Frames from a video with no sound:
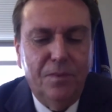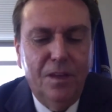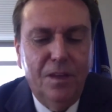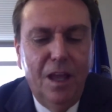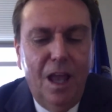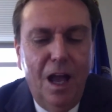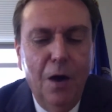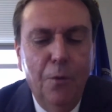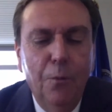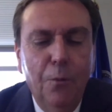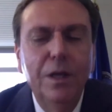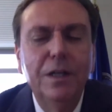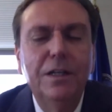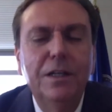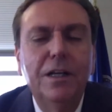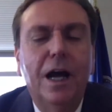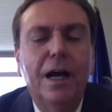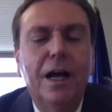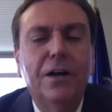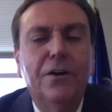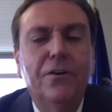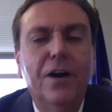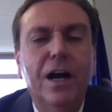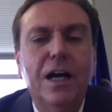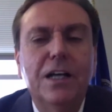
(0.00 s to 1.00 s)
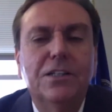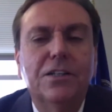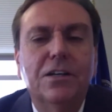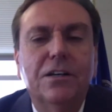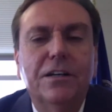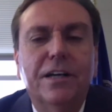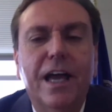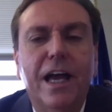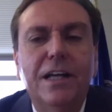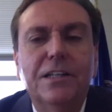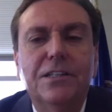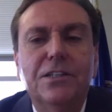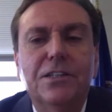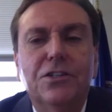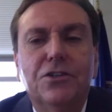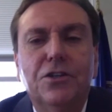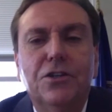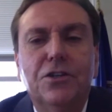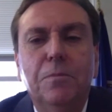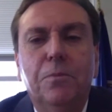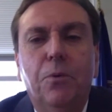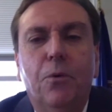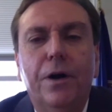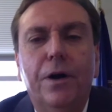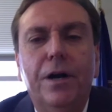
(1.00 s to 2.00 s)
I want to digress on Kansas
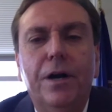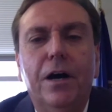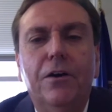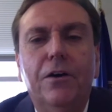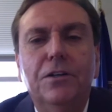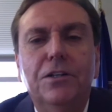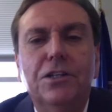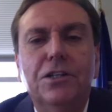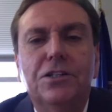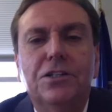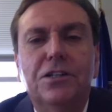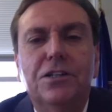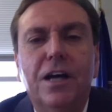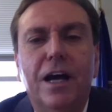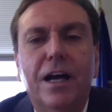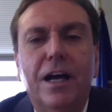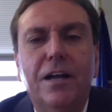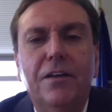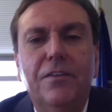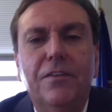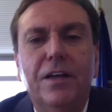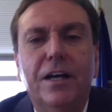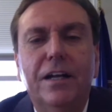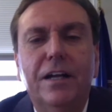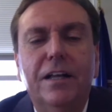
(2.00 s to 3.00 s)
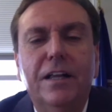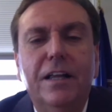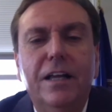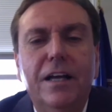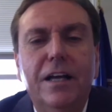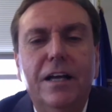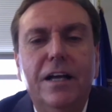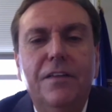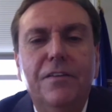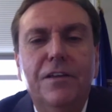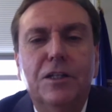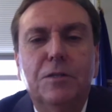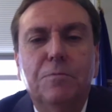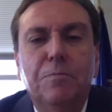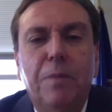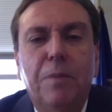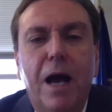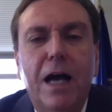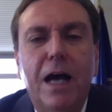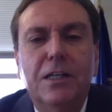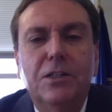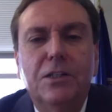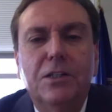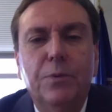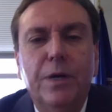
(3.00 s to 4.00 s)
2.0 and just tell you that this
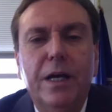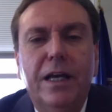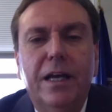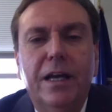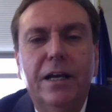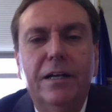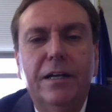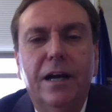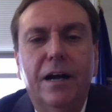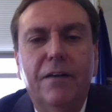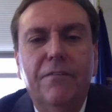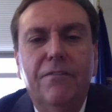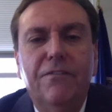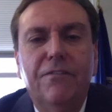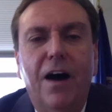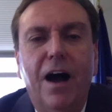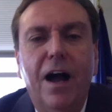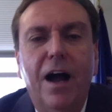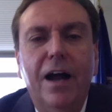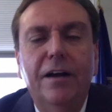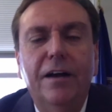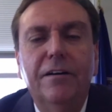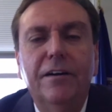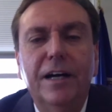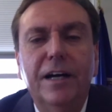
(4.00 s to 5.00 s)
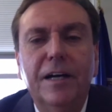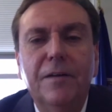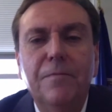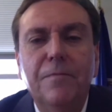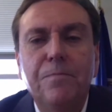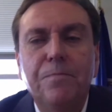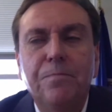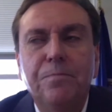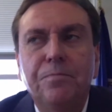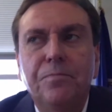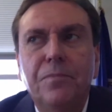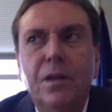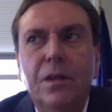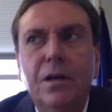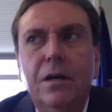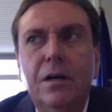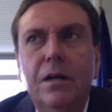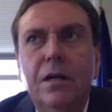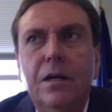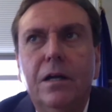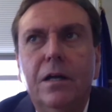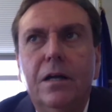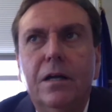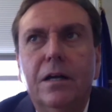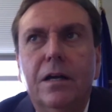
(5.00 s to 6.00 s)
past weekend I finally
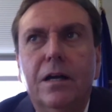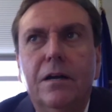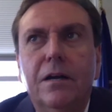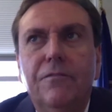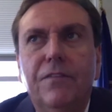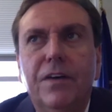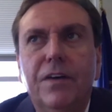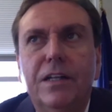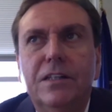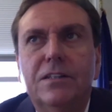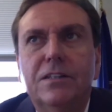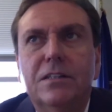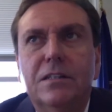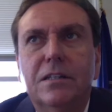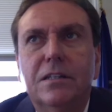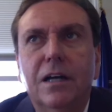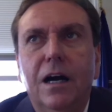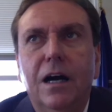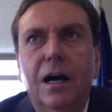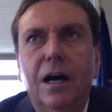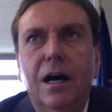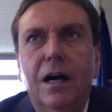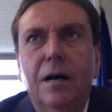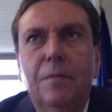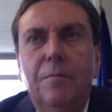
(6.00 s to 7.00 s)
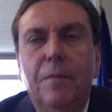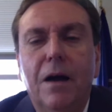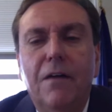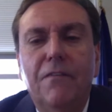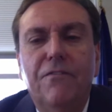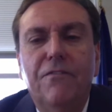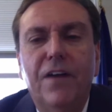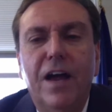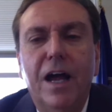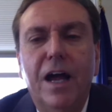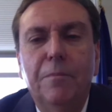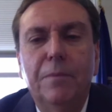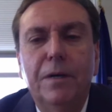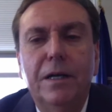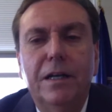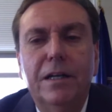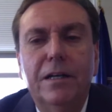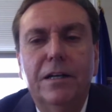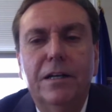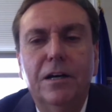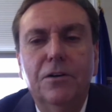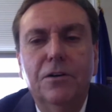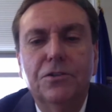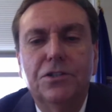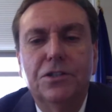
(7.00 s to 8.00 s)
convinced my family to
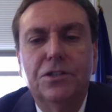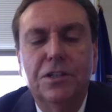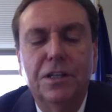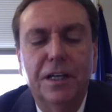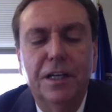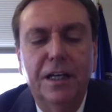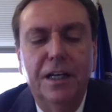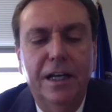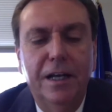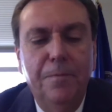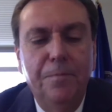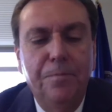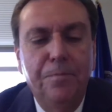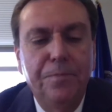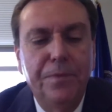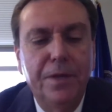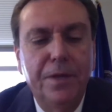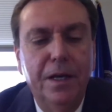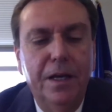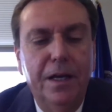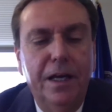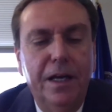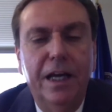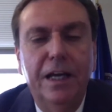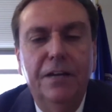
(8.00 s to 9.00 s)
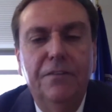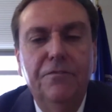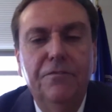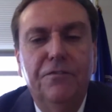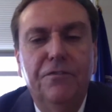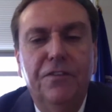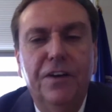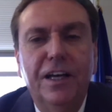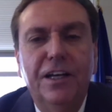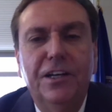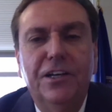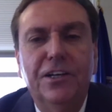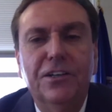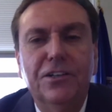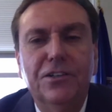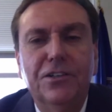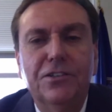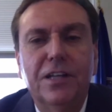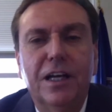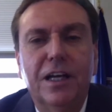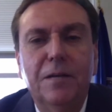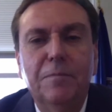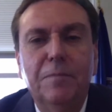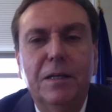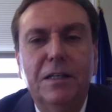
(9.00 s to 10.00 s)
go see Hidden Figures.
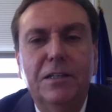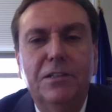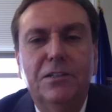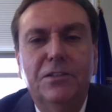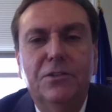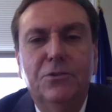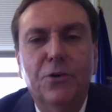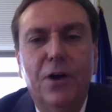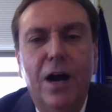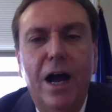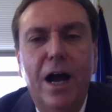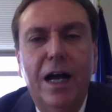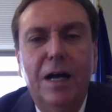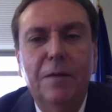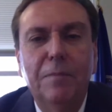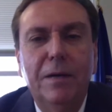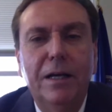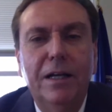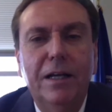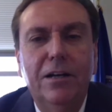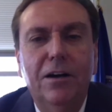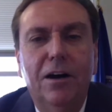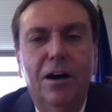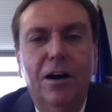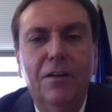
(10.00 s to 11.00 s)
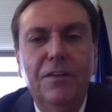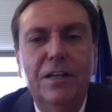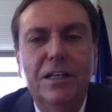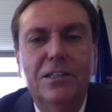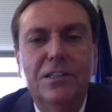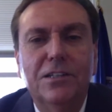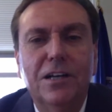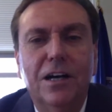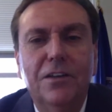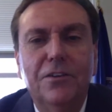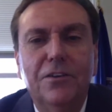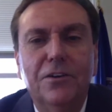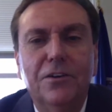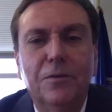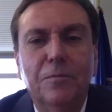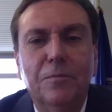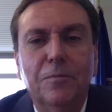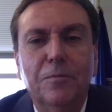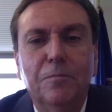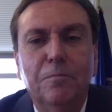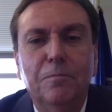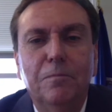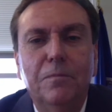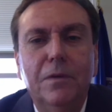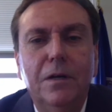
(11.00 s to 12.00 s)
They've been dragging me to all these other
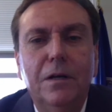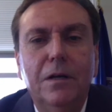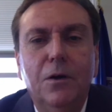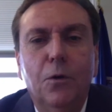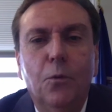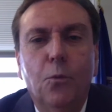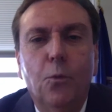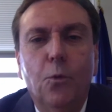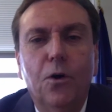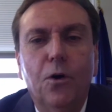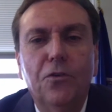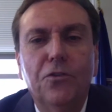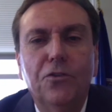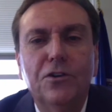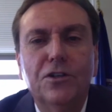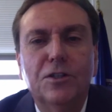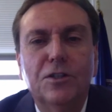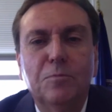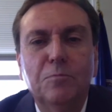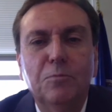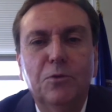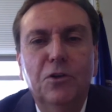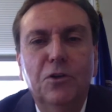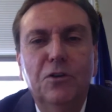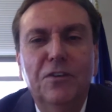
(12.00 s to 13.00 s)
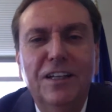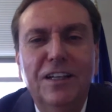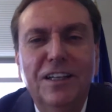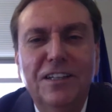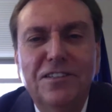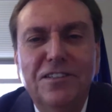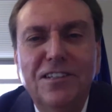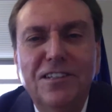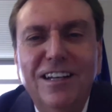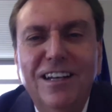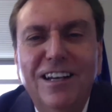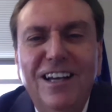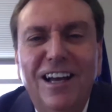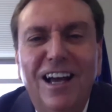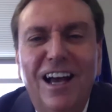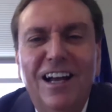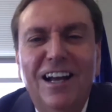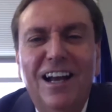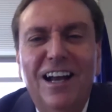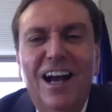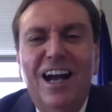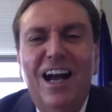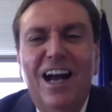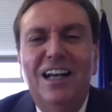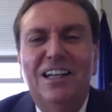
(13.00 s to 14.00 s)
worthless movies, and
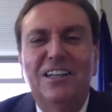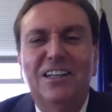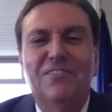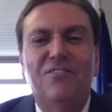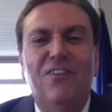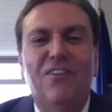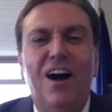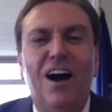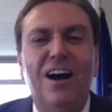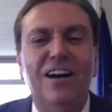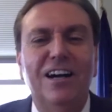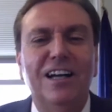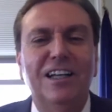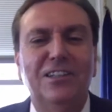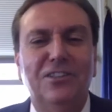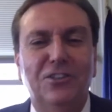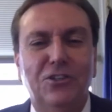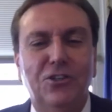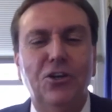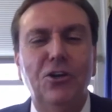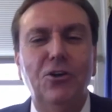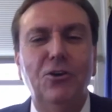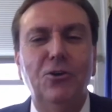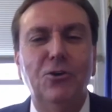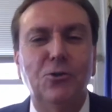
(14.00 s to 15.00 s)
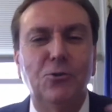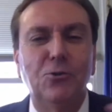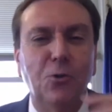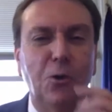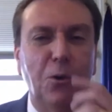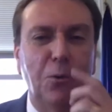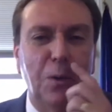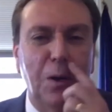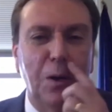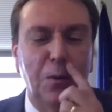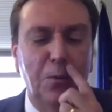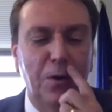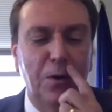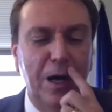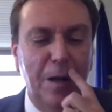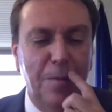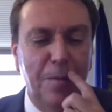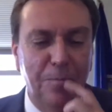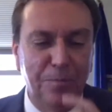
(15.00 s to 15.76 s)
I got to finally choose where we went.